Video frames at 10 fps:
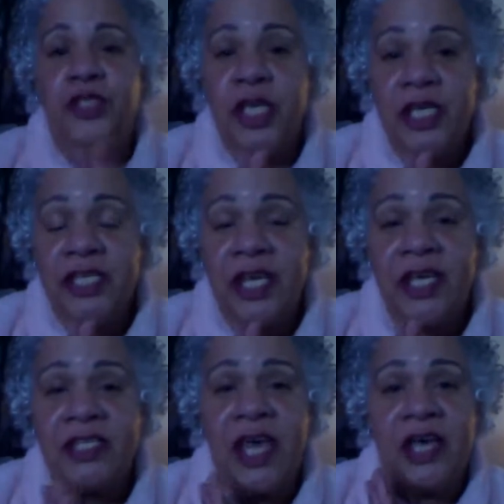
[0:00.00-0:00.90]

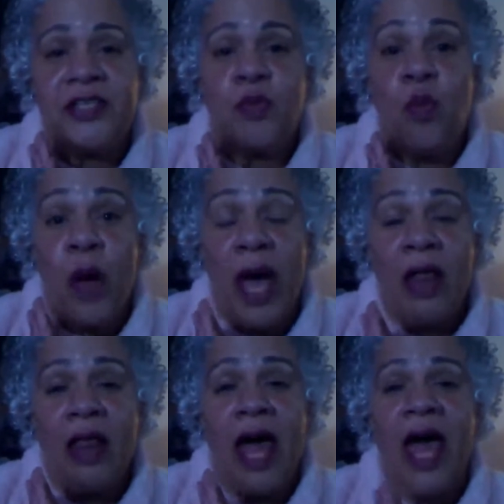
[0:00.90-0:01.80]
Jesus, as
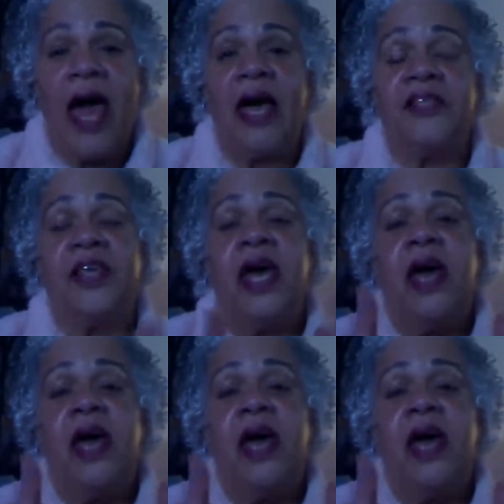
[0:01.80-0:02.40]
well as